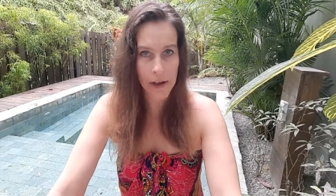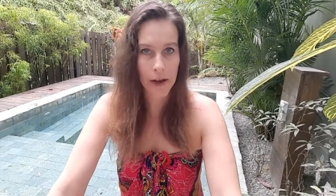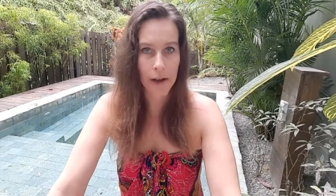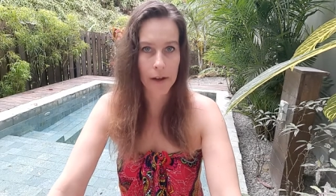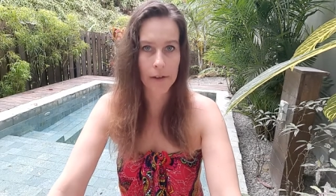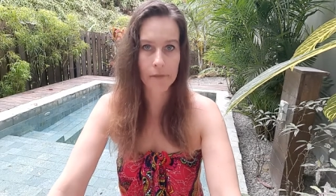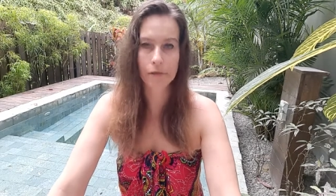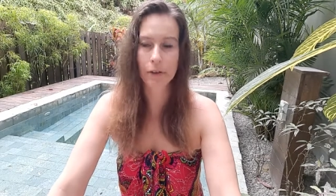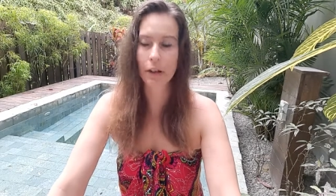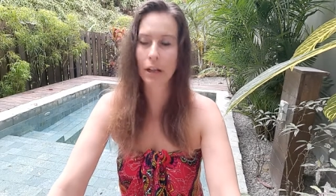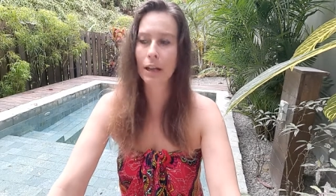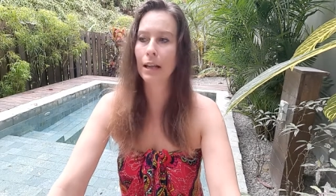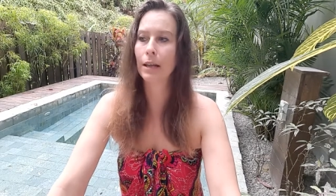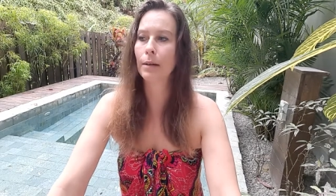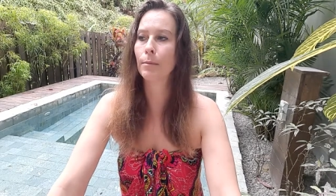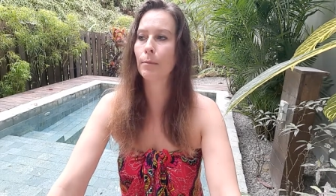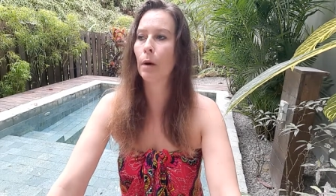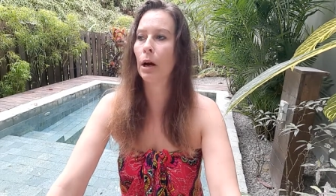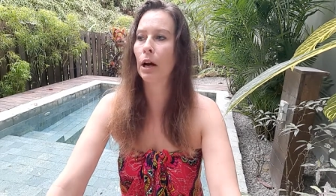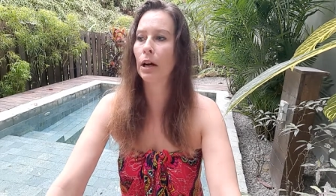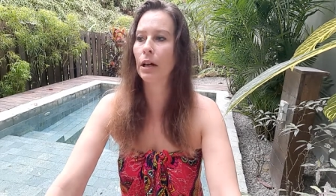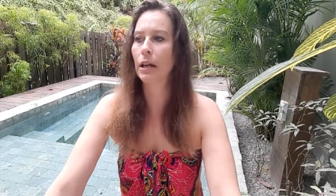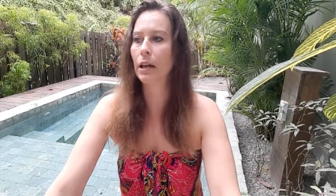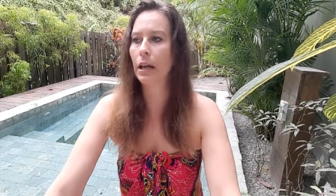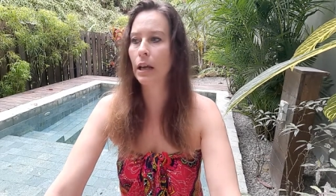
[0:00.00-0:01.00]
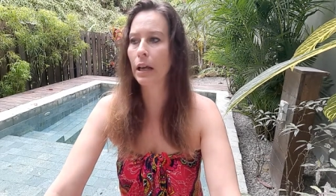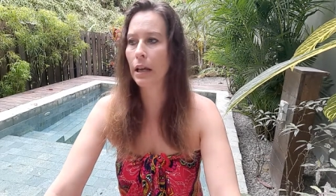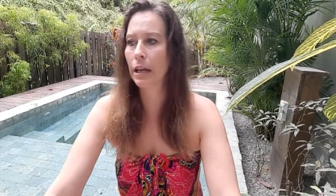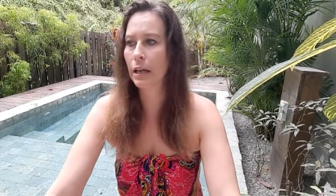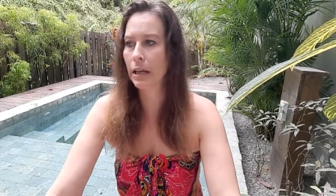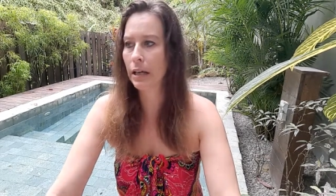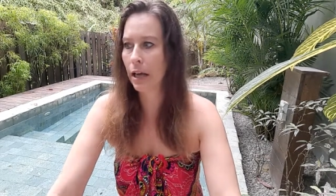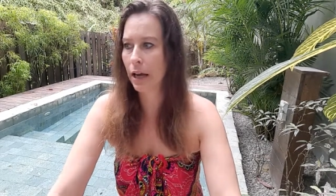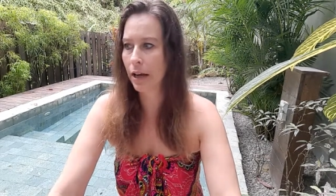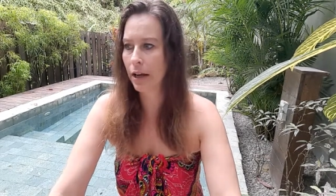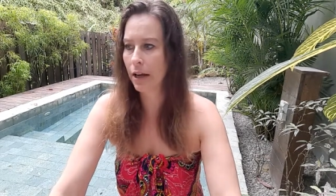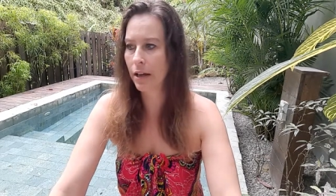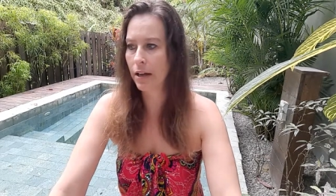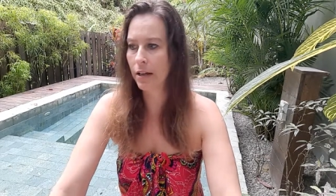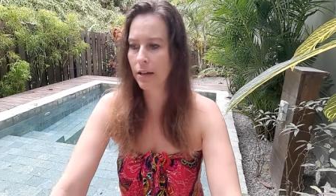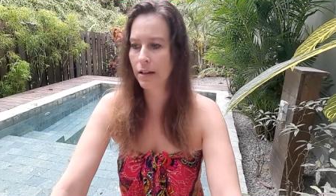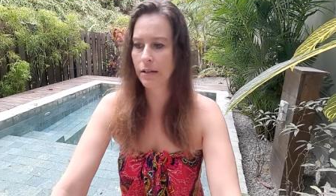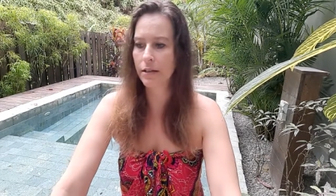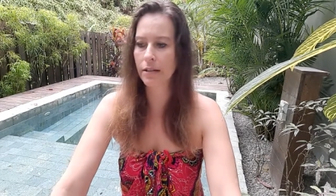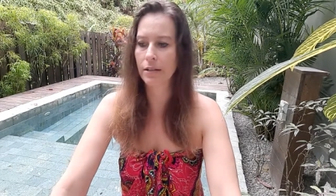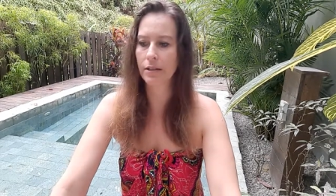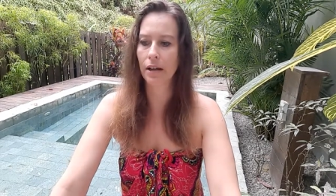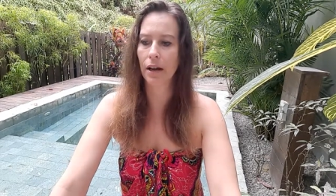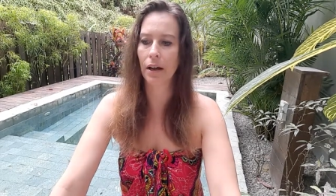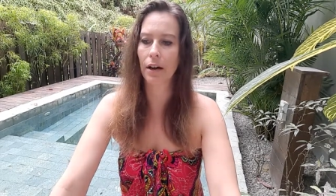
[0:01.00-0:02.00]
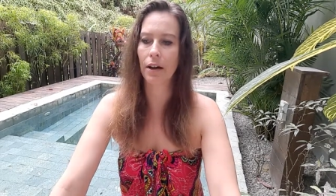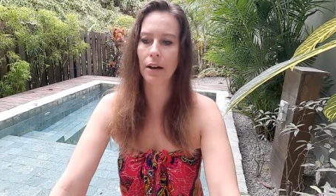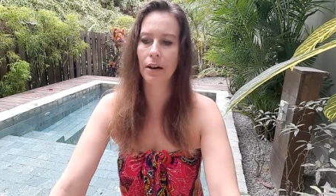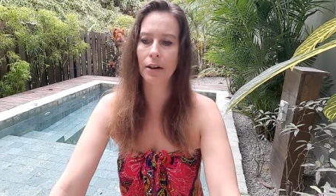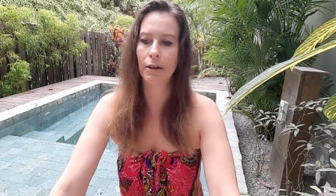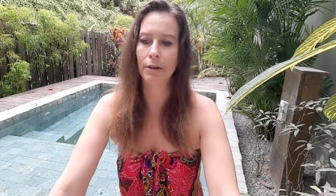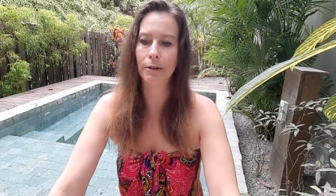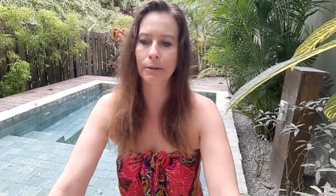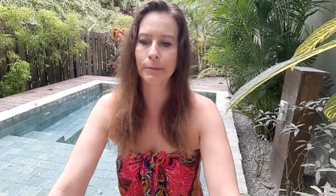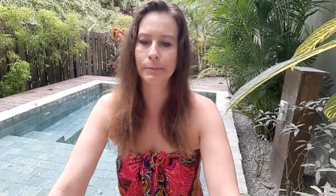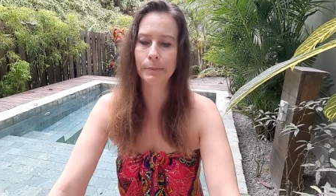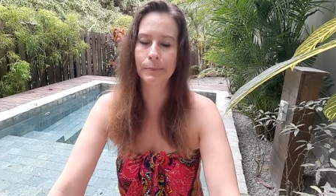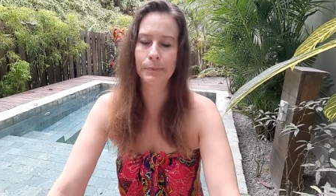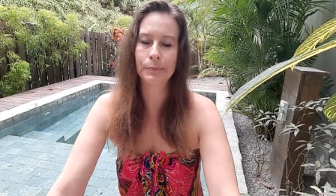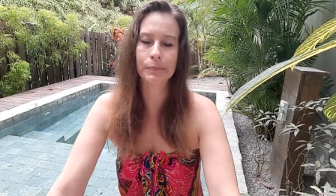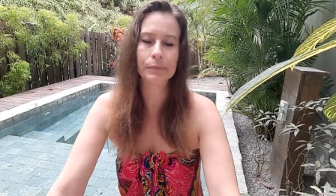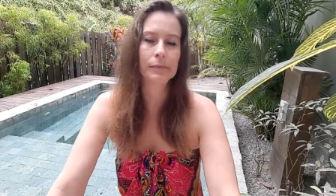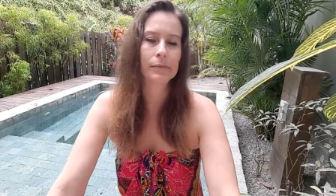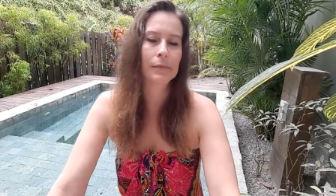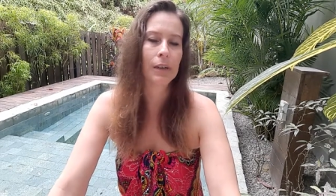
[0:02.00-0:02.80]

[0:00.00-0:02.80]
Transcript: Affiliate marketing is um,